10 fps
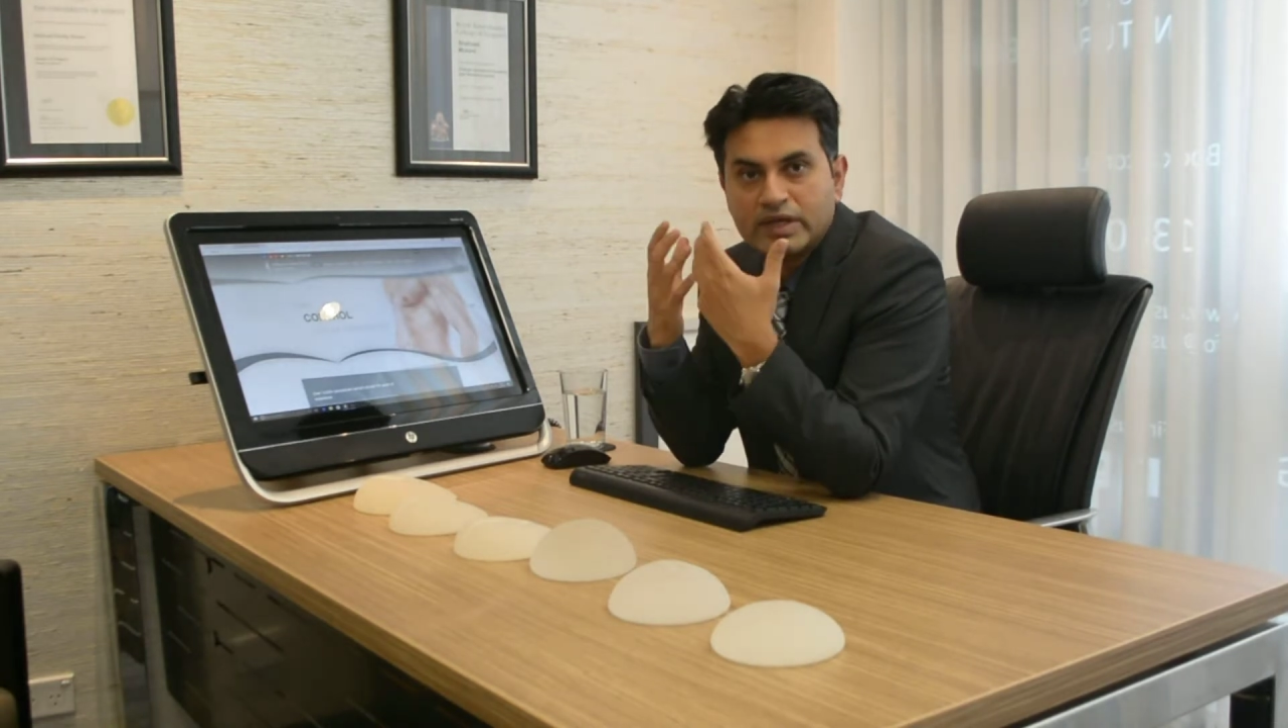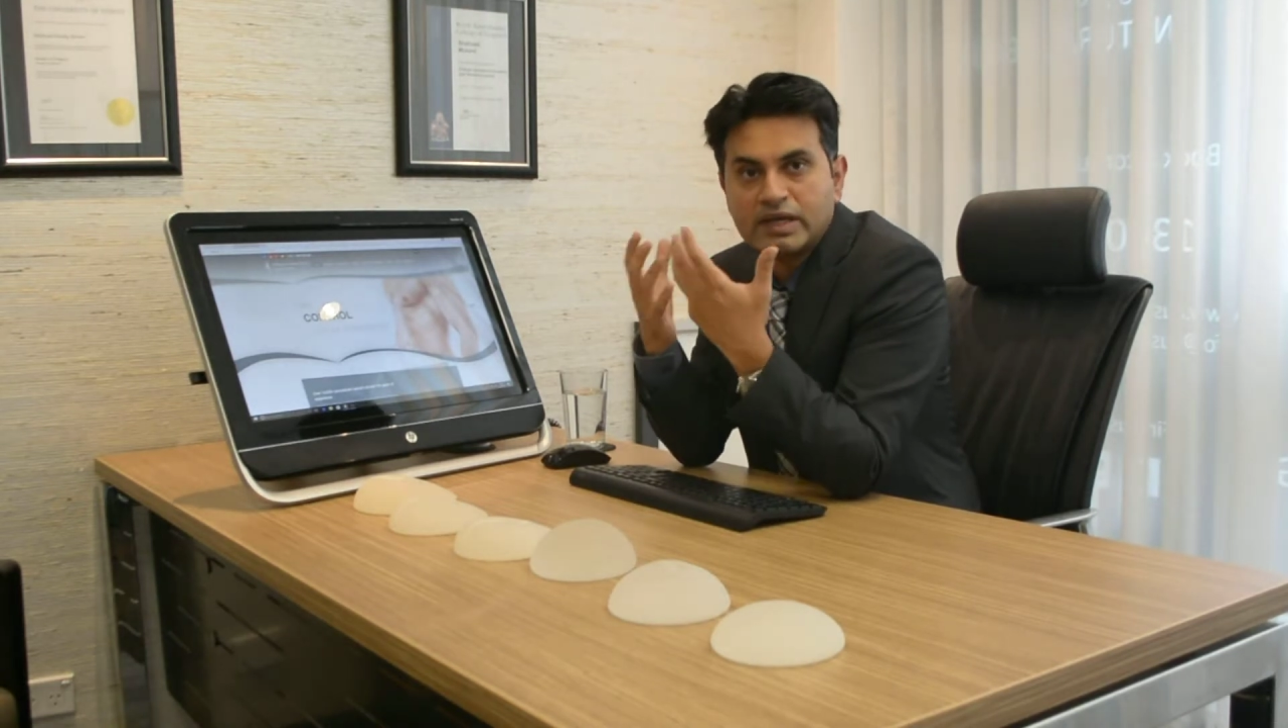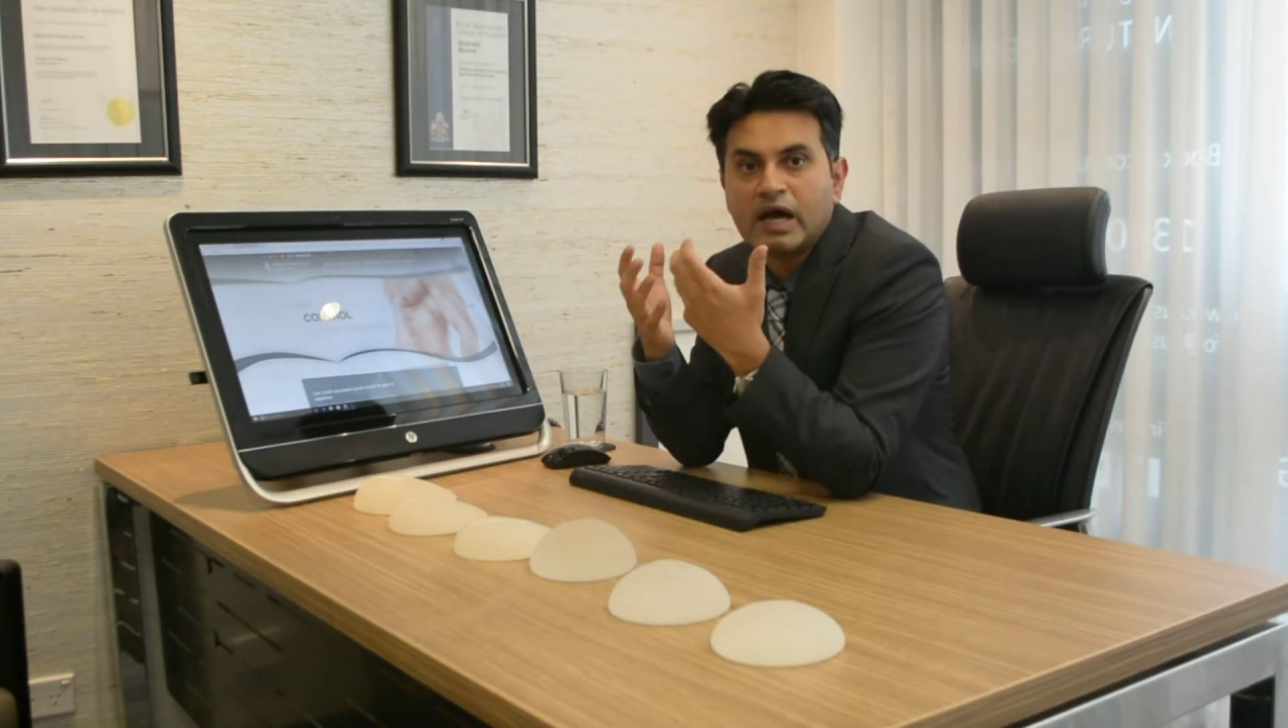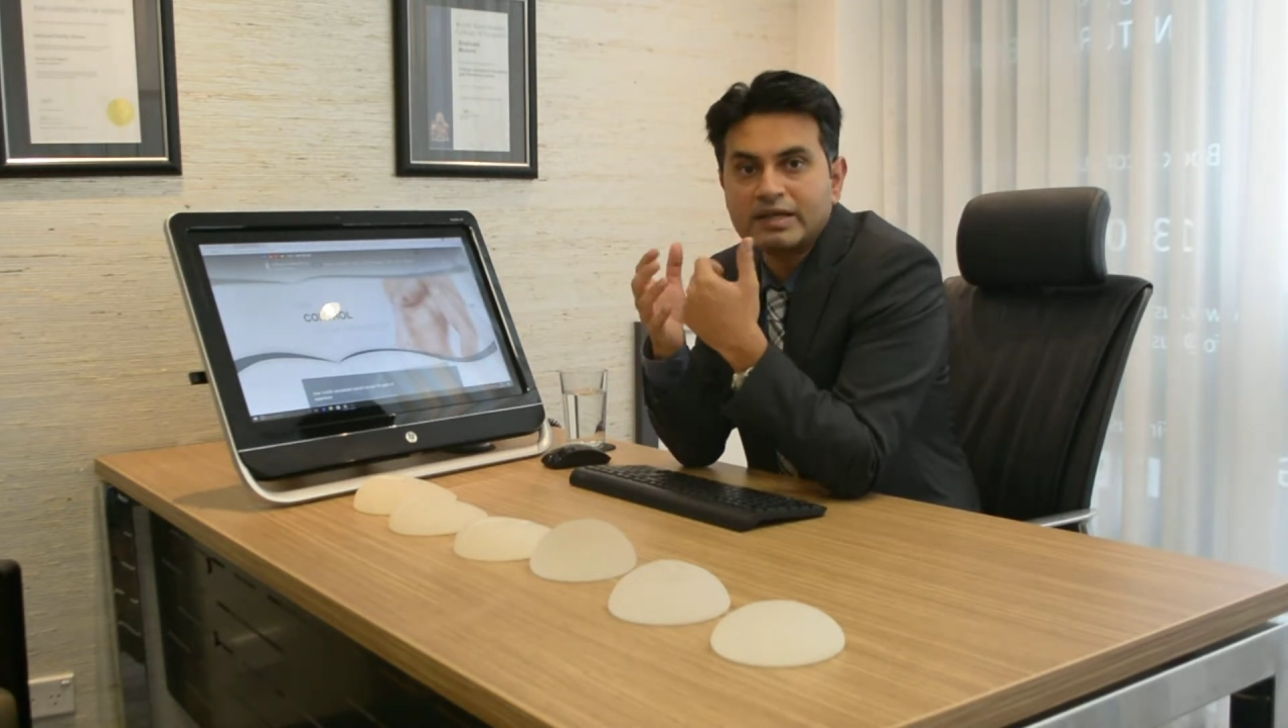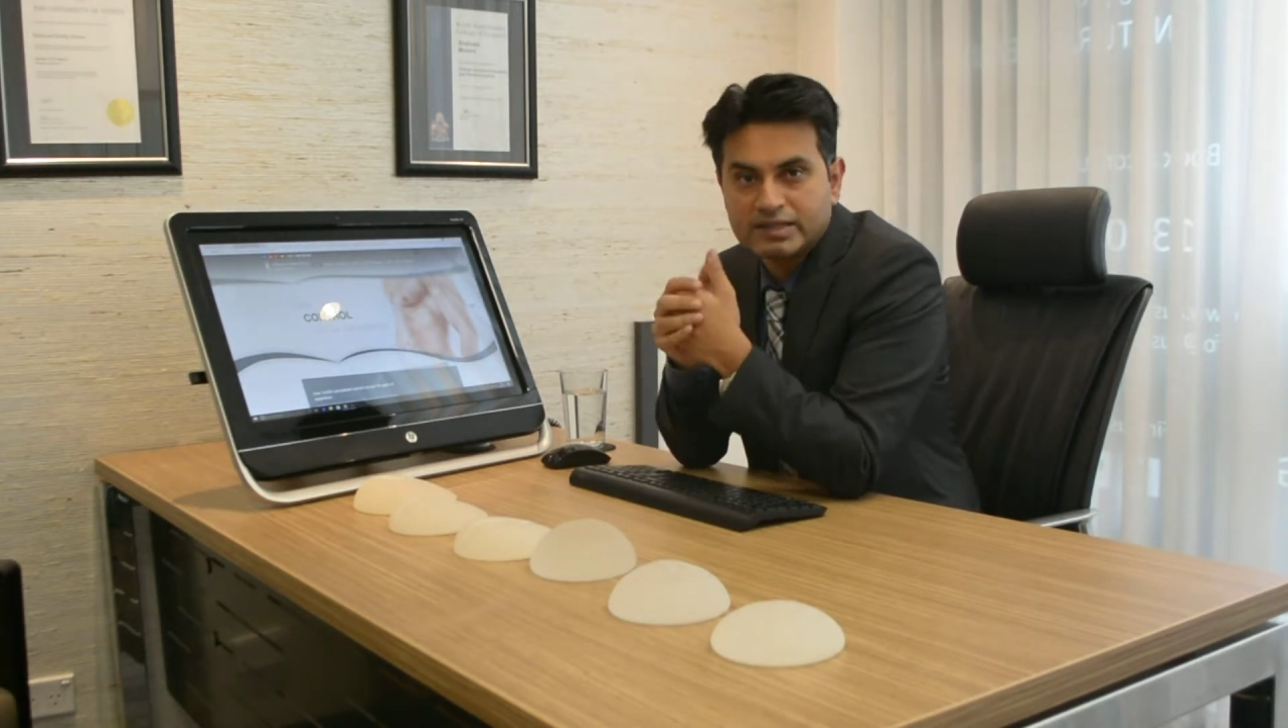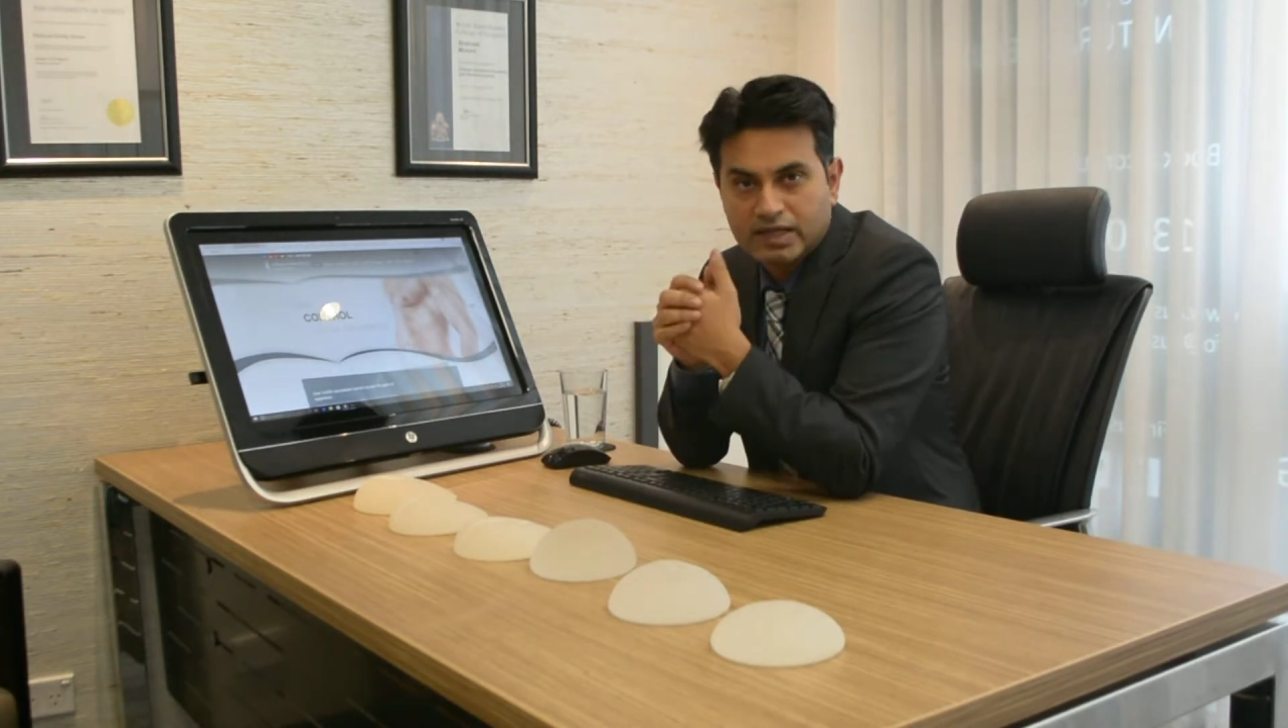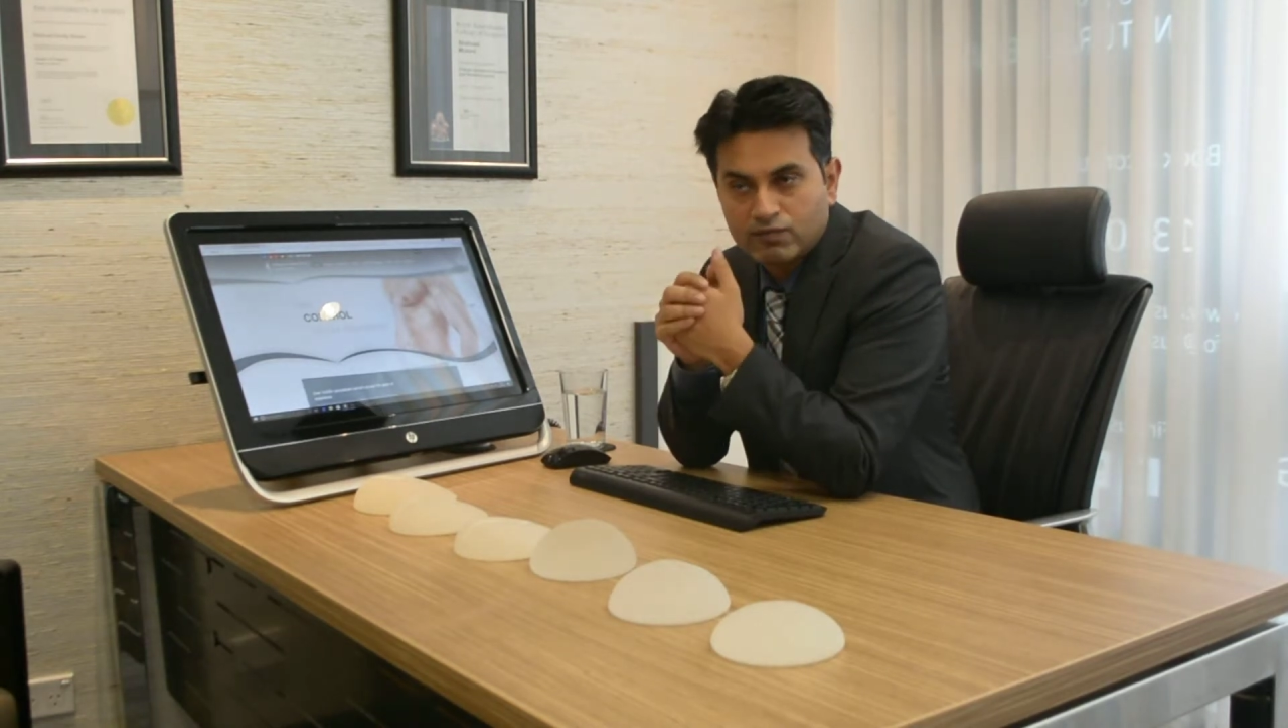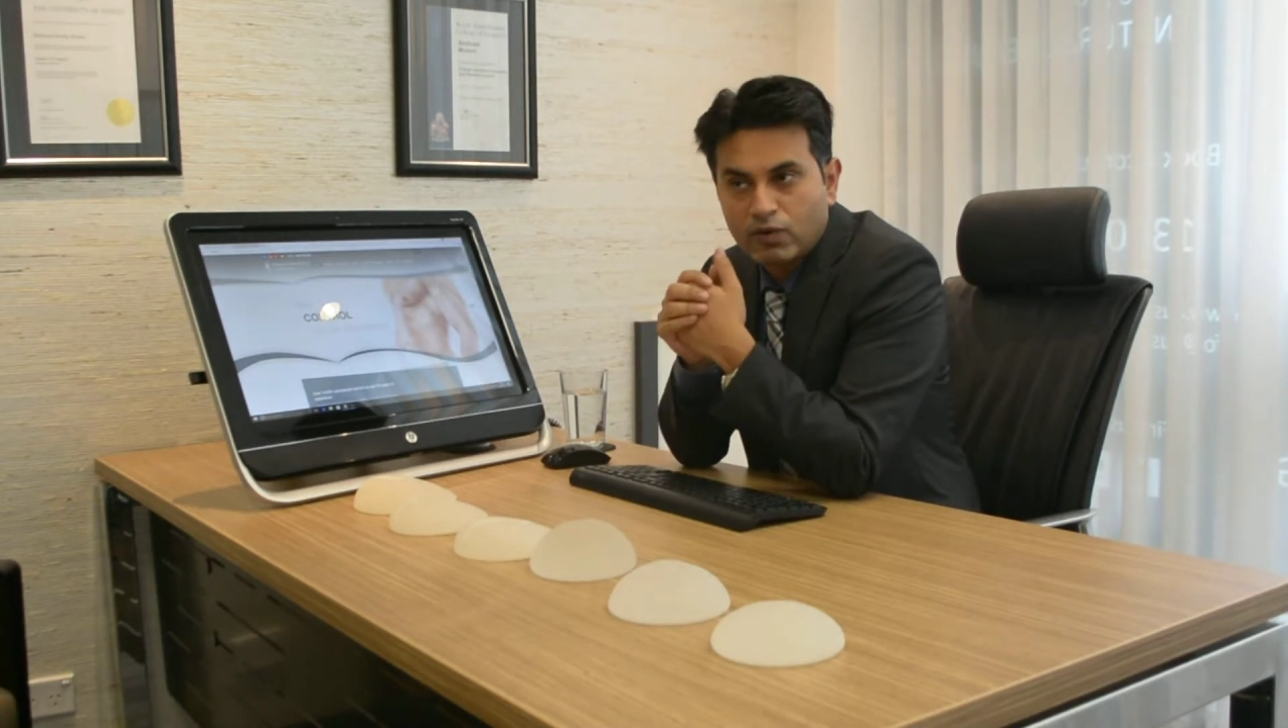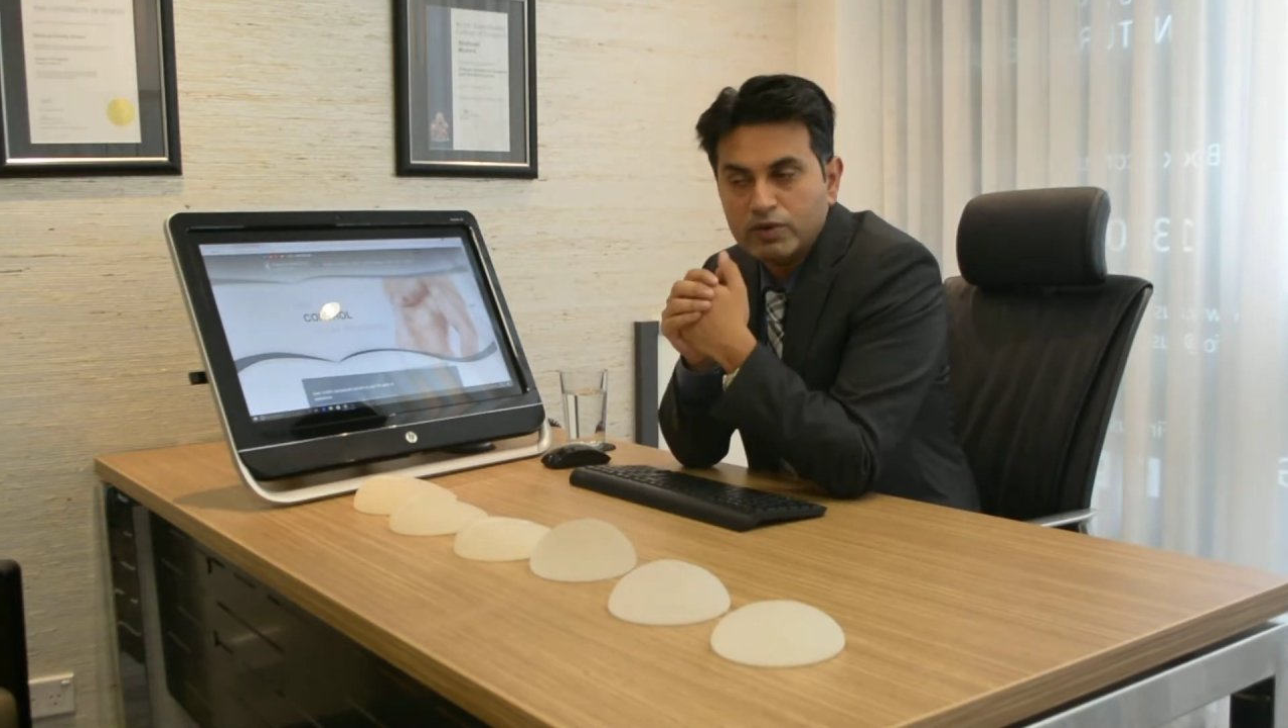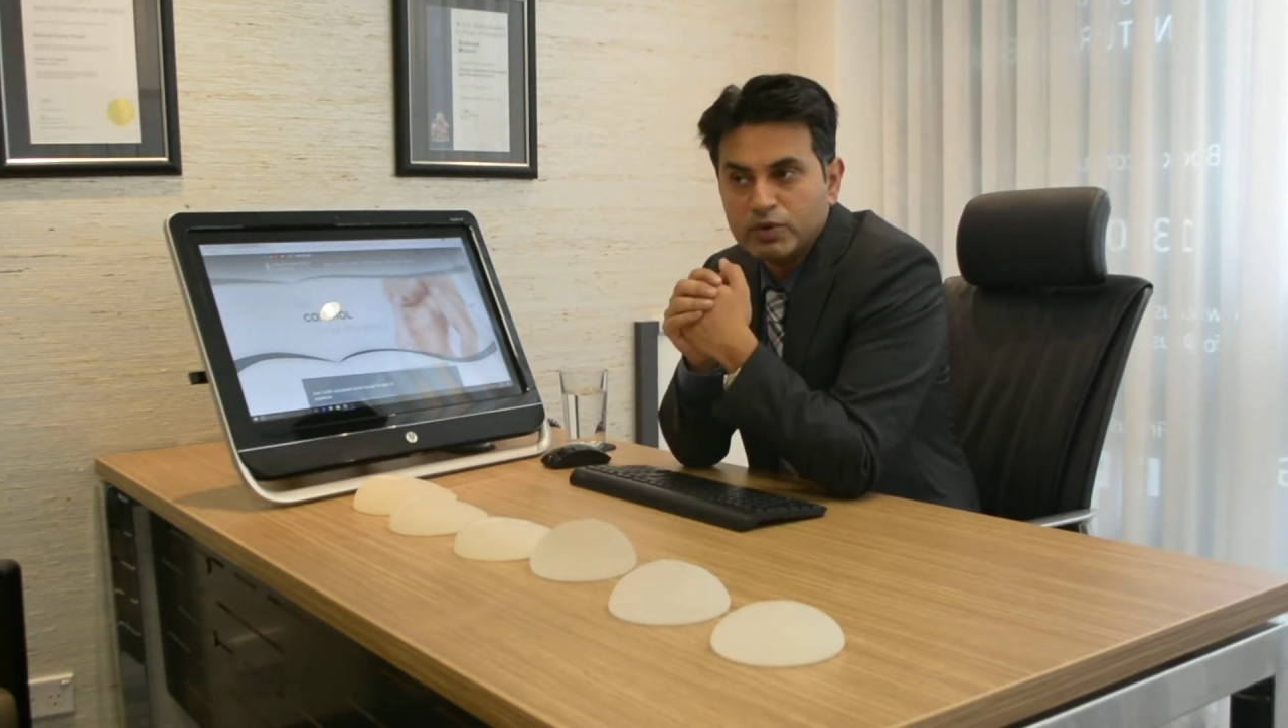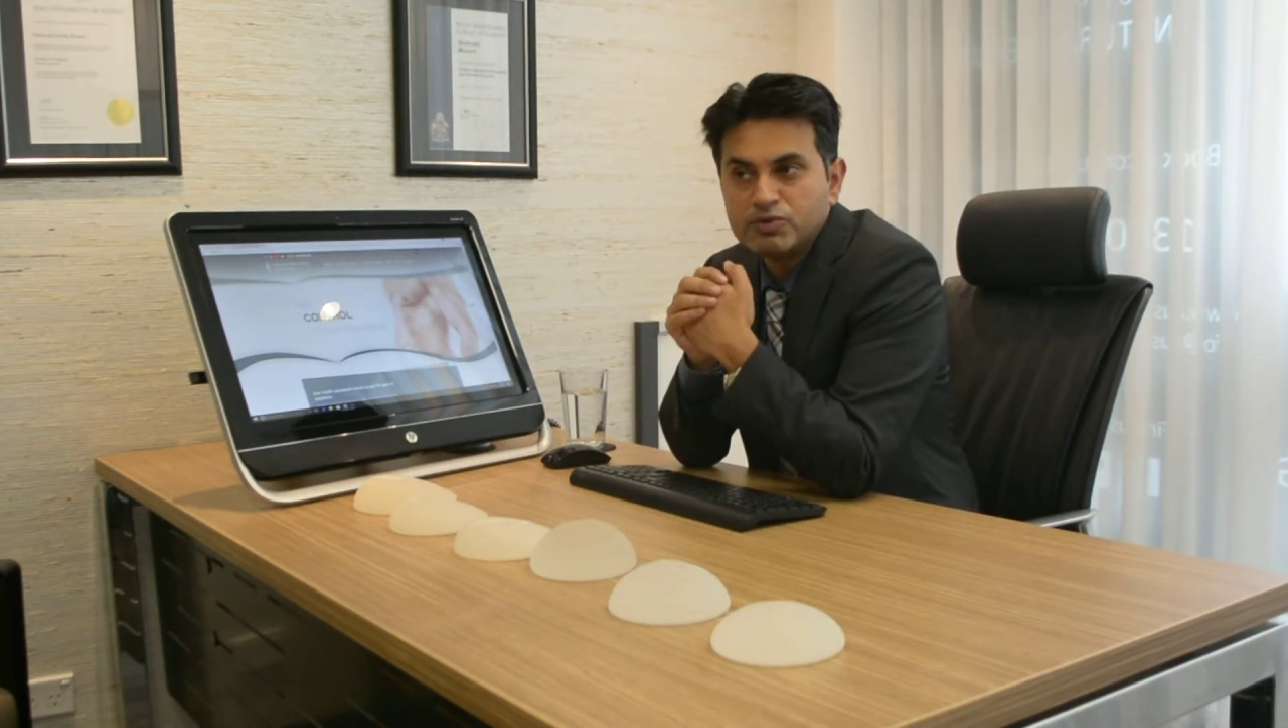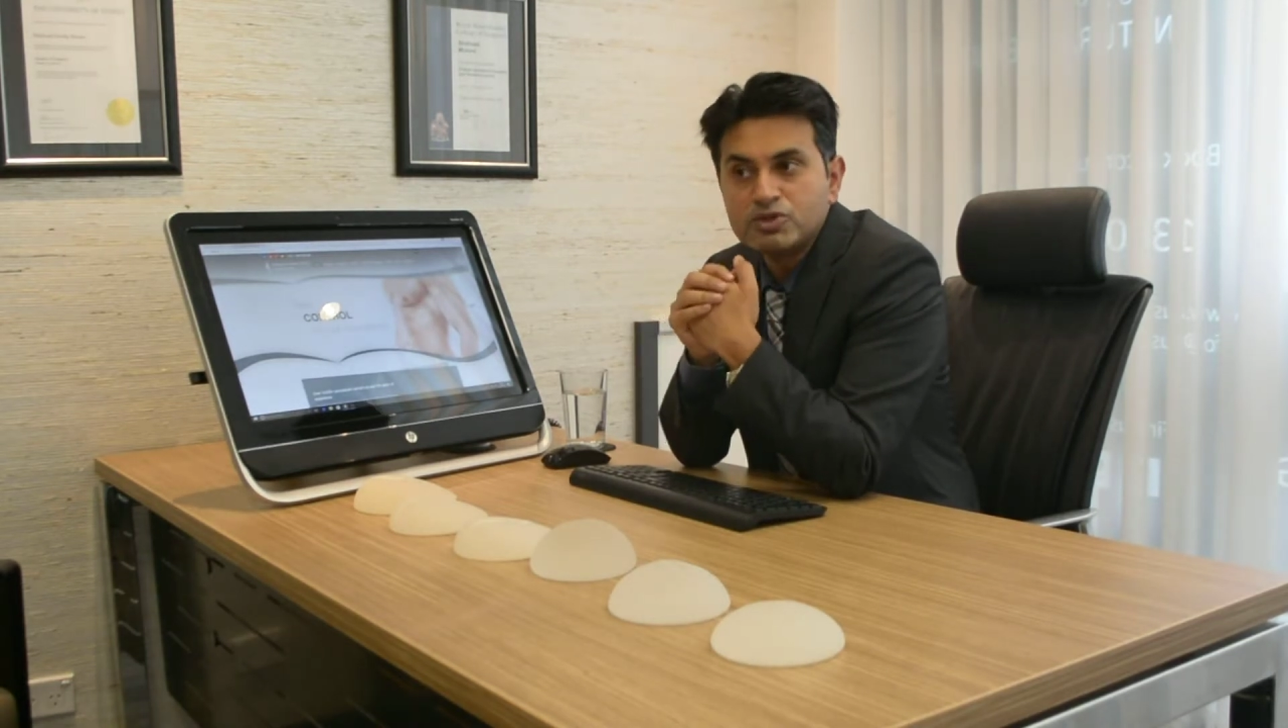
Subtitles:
enhance that volume.